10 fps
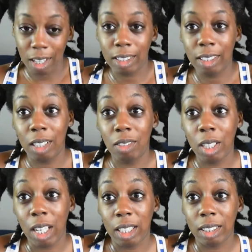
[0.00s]
to give you
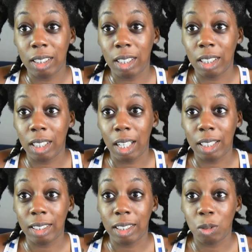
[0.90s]
guys an
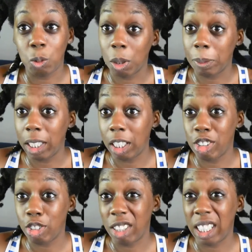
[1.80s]
idea of where my hair
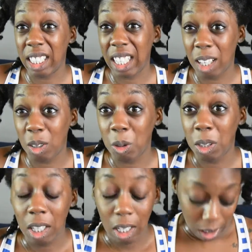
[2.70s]
is right now,
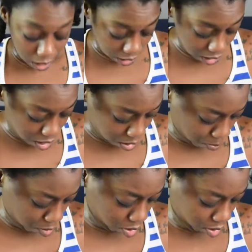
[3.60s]
it
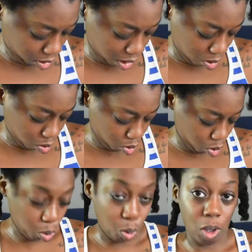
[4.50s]
pulls down
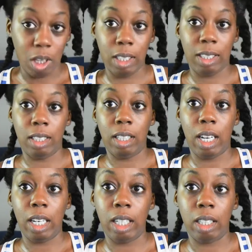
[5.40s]
to this
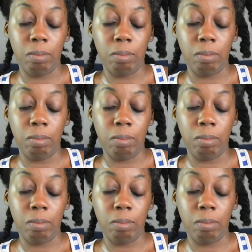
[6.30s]
line.